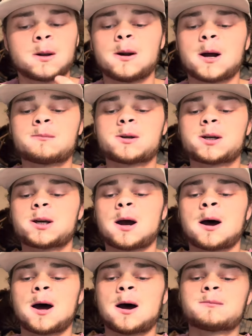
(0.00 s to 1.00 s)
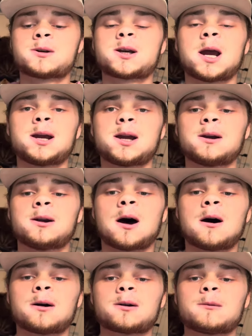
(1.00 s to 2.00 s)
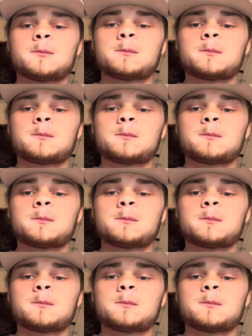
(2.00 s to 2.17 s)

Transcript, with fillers: dude, I'm sh I am shaking, dog.